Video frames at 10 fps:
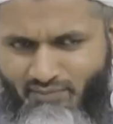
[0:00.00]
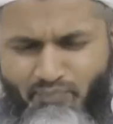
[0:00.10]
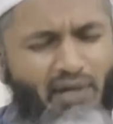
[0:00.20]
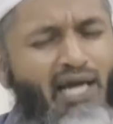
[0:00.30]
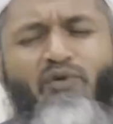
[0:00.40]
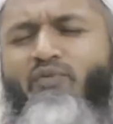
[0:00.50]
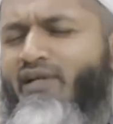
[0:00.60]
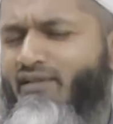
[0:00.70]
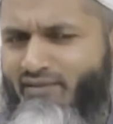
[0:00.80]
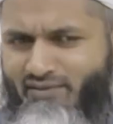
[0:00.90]
Bear
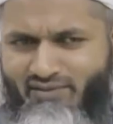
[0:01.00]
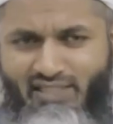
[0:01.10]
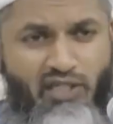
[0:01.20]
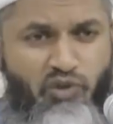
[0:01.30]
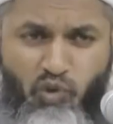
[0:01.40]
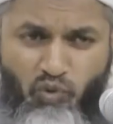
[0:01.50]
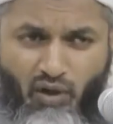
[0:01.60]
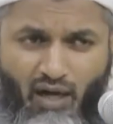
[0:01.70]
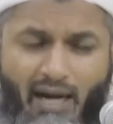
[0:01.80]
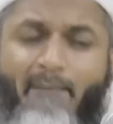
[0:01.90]
witness that you
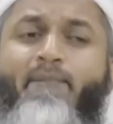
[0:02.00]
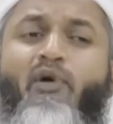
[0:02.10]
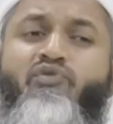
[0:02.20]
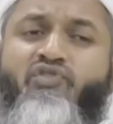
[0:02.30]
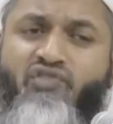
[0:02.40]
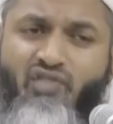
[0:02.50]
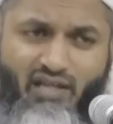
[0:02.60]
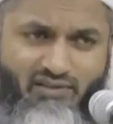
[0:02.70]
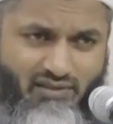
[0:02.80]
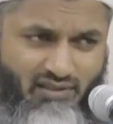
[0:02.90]
are most
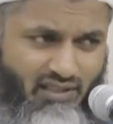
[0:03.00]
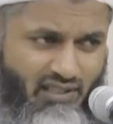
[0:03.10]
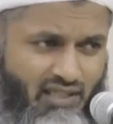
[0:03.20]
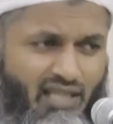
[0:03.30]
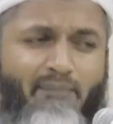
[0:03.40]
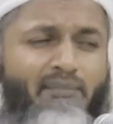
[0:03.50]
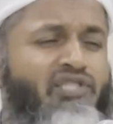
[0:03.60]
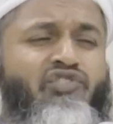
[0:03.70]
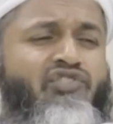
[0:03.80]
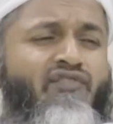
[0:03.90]
certainly the
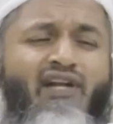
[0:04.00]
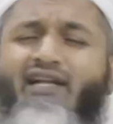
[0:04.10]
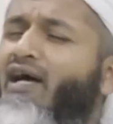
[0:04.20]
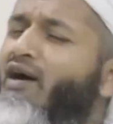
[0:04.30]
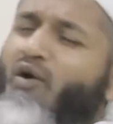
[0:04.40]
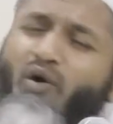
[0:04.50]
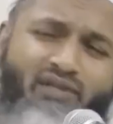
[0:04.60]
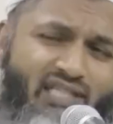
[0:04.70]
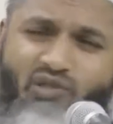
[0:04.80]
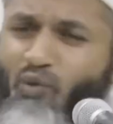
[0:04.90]
messenger of Allah.
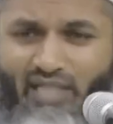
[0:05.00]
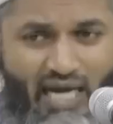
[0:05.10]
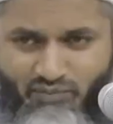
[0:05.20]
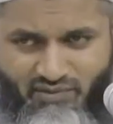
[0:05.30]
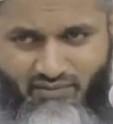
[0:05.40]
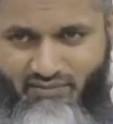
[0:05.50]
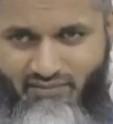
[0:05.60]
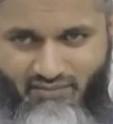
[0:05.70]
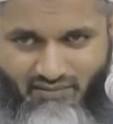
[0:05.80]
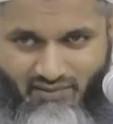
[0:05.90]
Oh, there's no doubt.
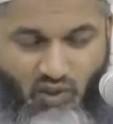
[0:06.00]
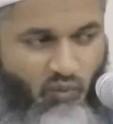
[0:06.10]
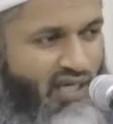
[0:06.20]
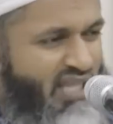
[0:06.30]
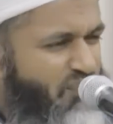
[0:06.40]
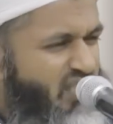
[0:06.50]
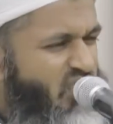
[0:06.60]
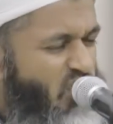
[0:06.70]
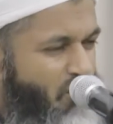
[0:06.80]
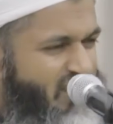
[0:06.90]
Why are they putting
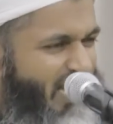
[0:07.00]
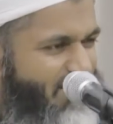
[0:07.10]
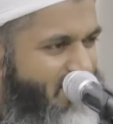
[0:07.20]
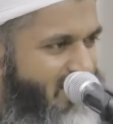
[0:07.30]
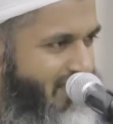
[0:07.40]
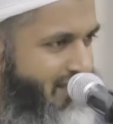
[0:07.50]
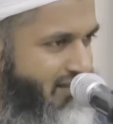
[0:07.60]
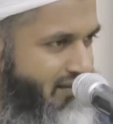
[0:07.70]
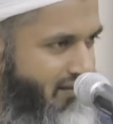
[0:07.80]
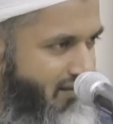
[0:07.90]
so much
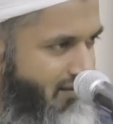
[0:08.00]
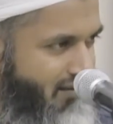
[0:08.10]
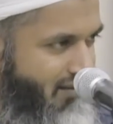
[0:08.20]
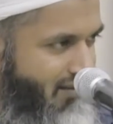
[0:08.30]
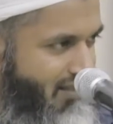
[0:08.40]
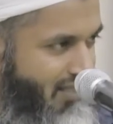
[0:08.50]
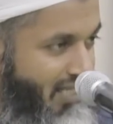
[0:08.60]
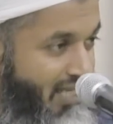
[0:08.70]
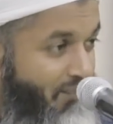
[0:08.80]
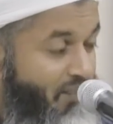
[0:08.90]
emphasis?
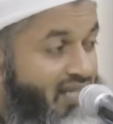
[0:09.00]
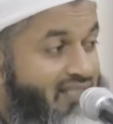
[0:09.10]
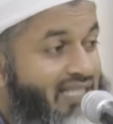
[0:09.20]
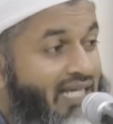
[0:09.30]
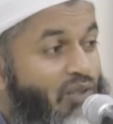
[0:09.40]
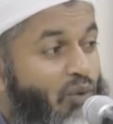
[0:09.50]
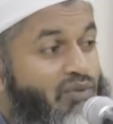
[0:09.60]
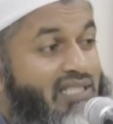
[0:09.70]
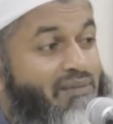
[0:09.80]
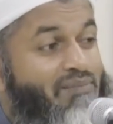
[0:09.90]
Because they know
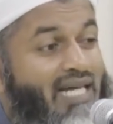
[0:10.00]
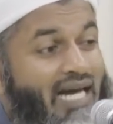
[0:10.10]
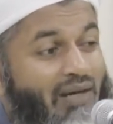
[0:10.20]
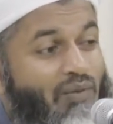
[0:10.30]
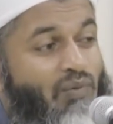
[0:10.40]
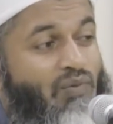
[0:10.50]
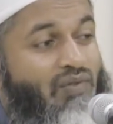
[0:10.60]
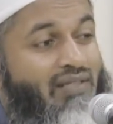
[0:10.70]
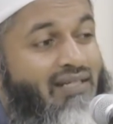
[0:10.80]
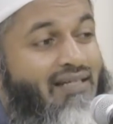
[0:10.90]
deep down
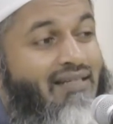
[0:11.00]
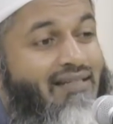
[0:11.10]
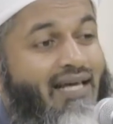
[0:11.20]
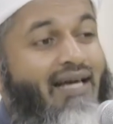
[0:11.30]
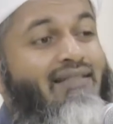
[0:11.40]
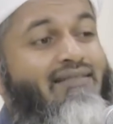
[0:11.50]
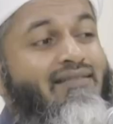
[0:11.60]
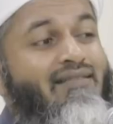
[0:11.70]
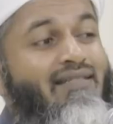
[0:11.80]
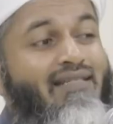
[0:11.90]
that
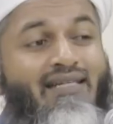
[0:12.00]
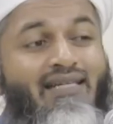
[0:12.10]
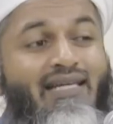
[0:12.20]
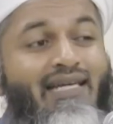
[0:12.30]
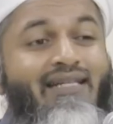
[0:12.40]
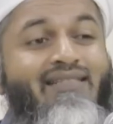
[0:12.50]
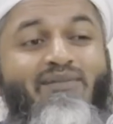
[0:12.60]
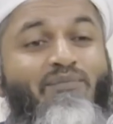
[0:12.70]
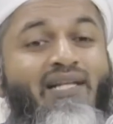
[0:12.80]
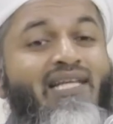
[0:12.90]
he
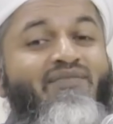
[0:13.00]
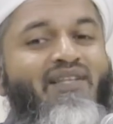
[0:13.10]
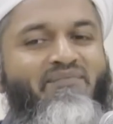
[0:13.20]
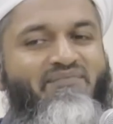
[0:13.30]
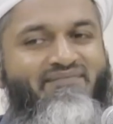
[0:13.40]
doesn't believe them.